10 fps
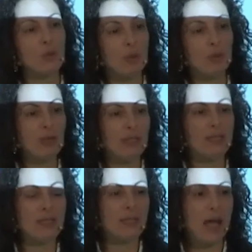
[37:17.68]
people in the
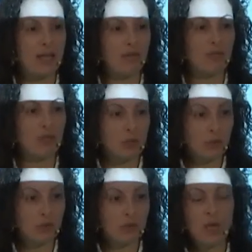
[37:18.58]
design of these
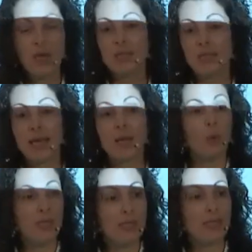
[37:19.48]
tools. Second,
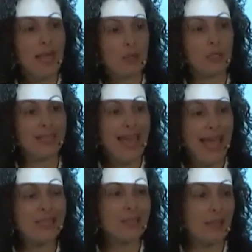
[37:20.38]
we need to actually
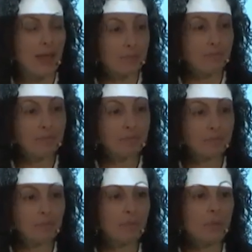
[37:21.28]
test them
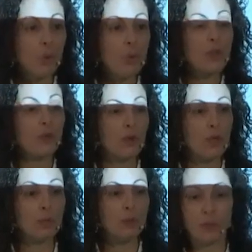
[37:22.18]
with
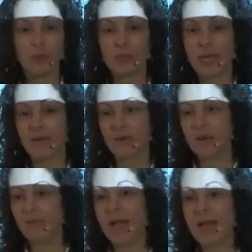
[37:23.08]
real people to,
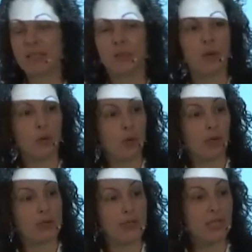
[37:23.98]
in fact, see what
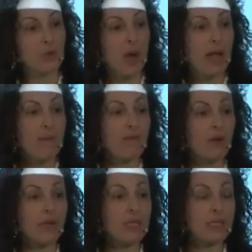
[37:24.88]
works. That's why I'm
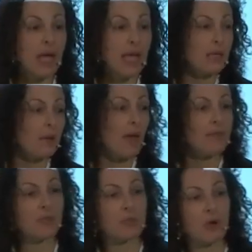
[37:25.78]
very excited about
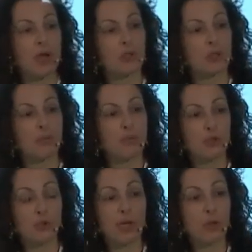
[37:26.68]
this project in
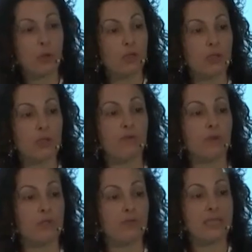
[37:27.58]
Madrid, which is the
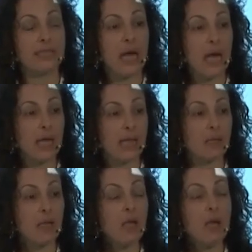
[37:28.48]
first of its kind.
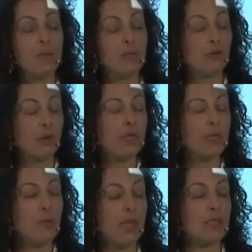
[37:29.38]
Madrid is
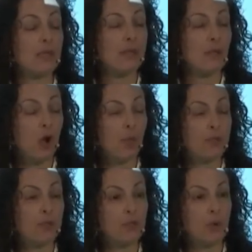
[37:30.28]
based on an
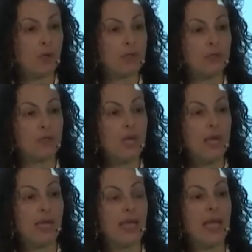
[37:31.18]
open source
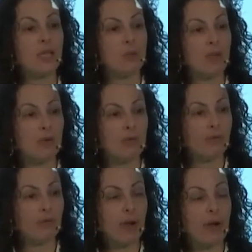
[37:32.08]
engagement
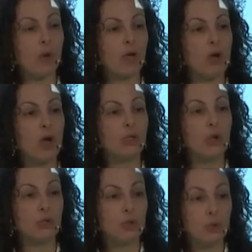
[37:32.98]
framework called
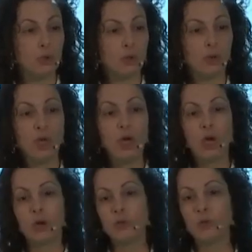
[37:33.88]
Consul.
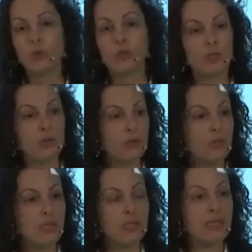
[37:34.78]
Consul is used
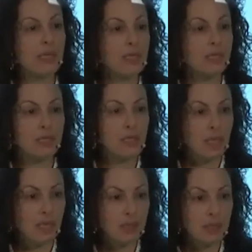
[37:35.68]
in 60
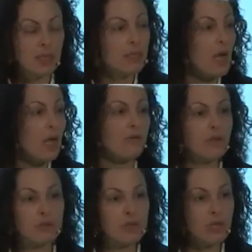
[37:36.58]
cities. In none of
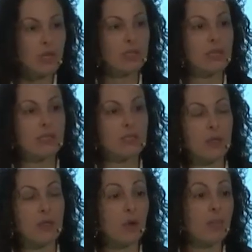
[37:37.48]
those cities has
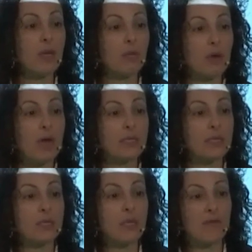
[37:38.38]
been, there been a
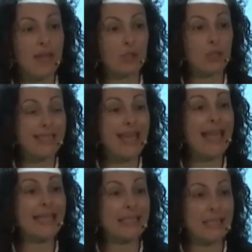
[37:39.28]
process of actually
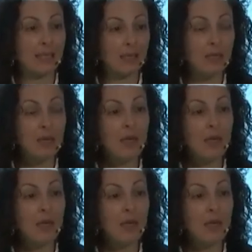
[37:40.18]
testing